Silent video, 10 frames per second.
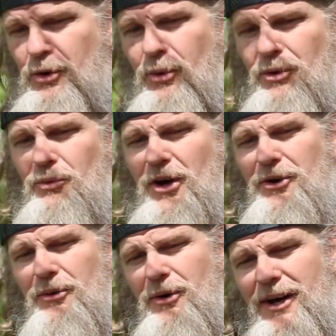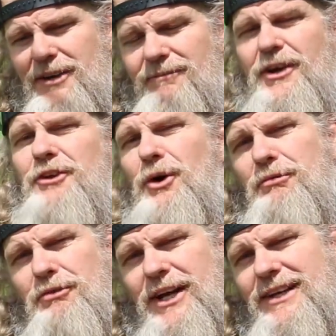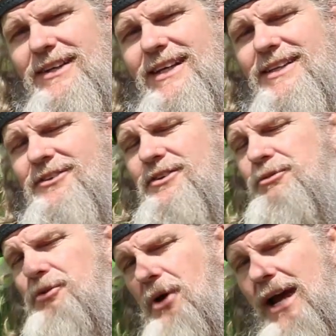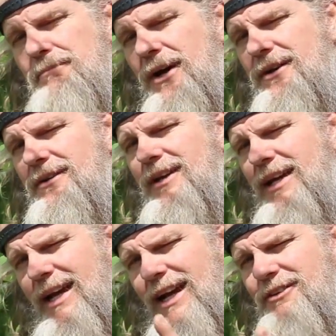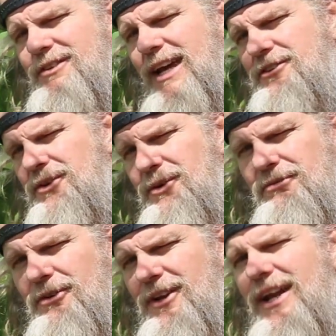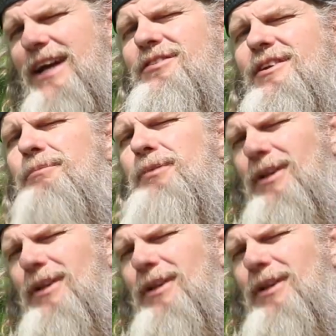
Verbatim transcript: Corn 101. Don't forget to hit the subscribe button and stay tuned for the next snip